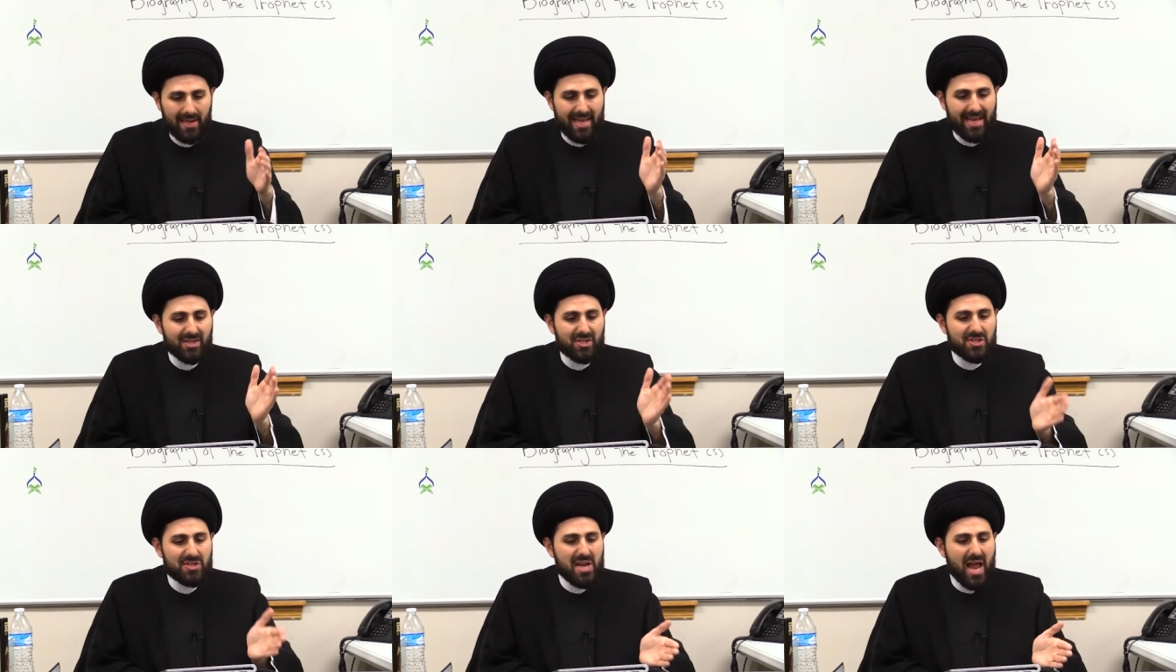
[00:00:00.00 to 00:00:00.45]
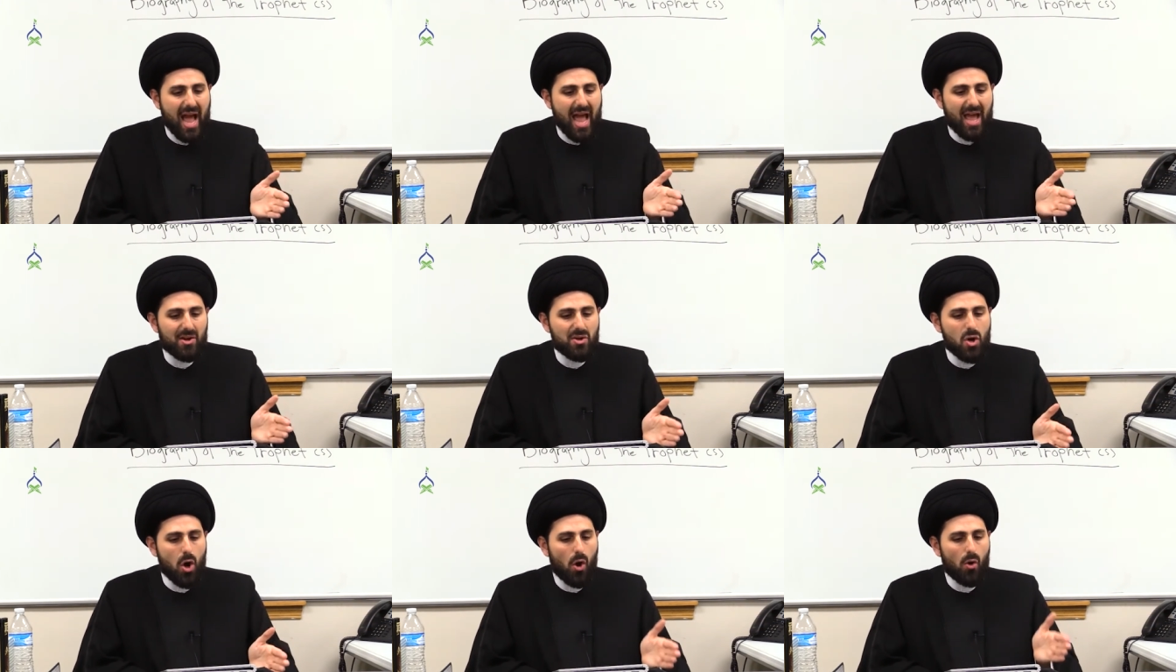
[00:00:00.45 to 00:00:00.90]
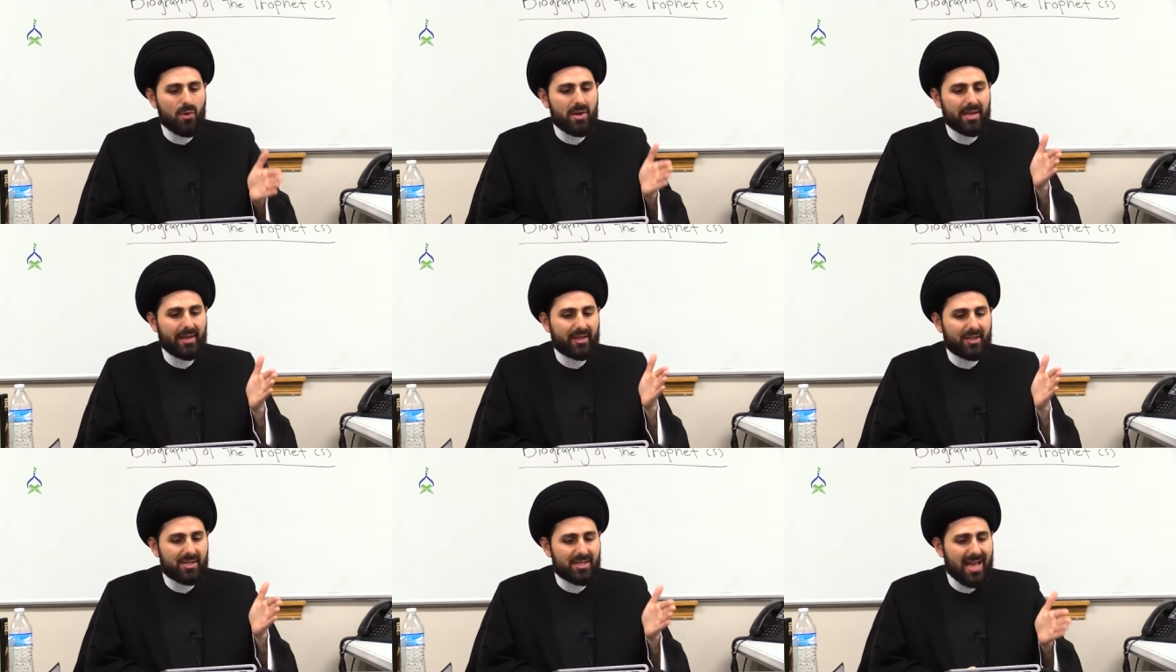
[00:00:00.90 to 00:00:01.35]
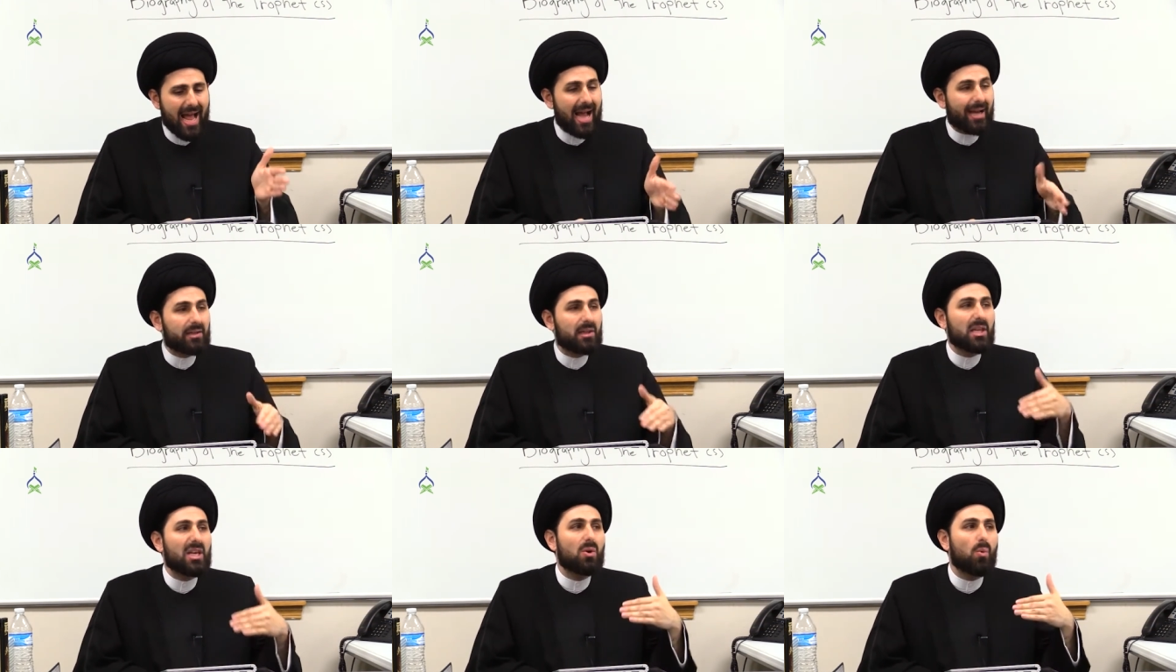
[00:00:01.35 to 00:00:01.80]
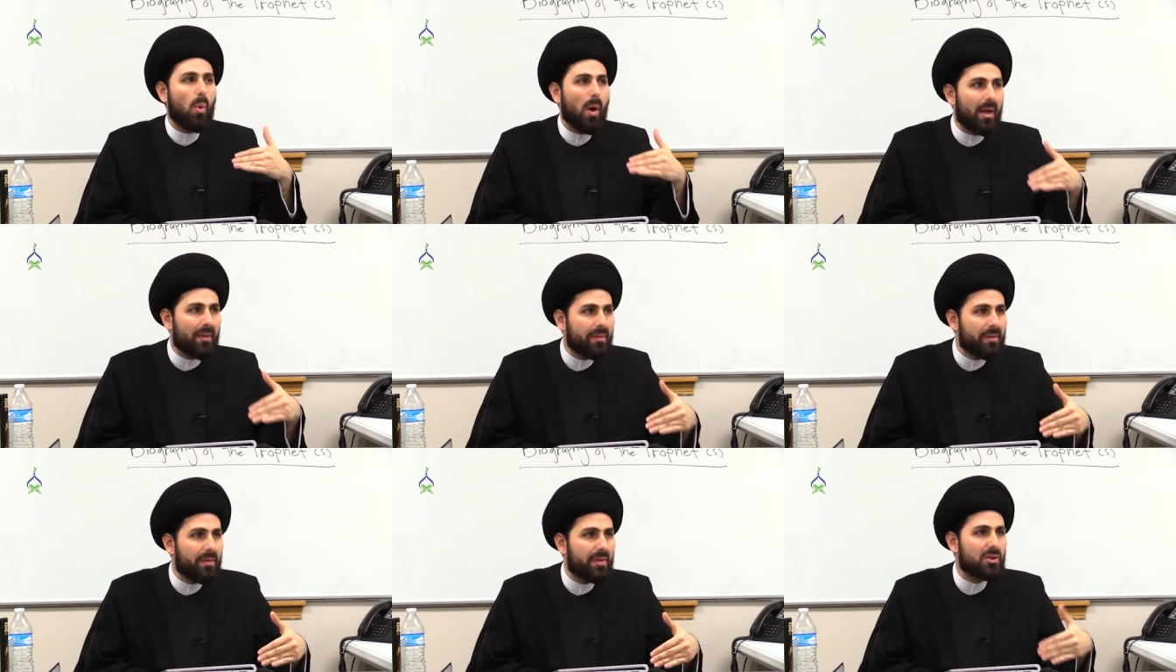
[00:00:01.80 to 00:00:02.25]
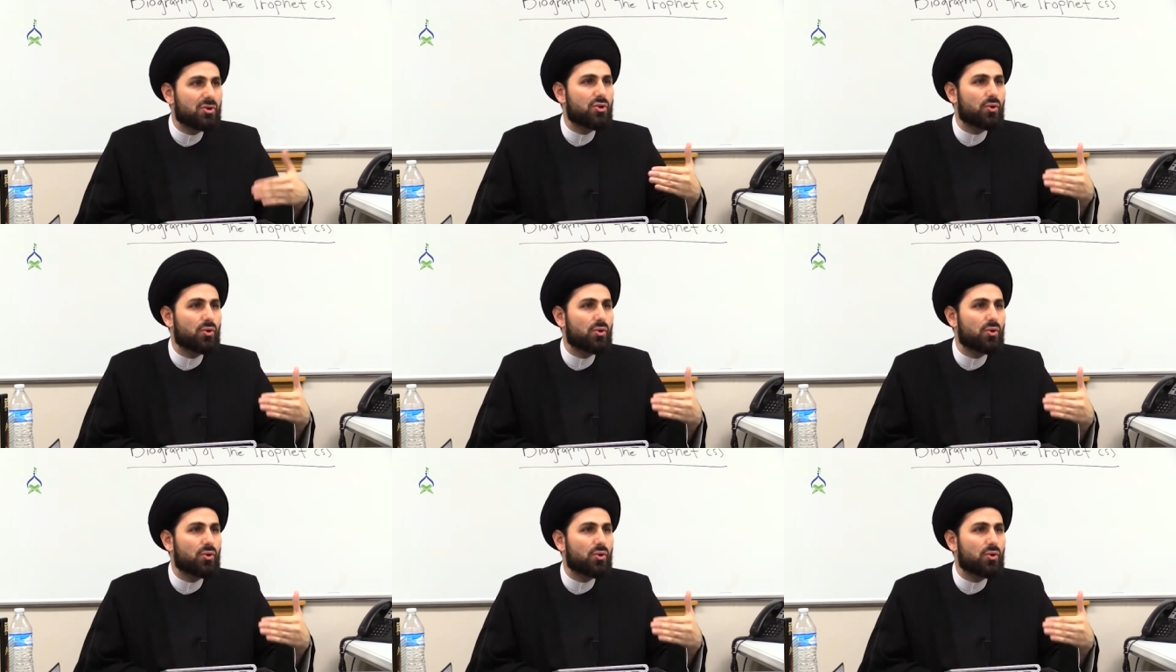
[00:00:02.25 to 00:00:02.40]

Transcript: It's not known exactly when the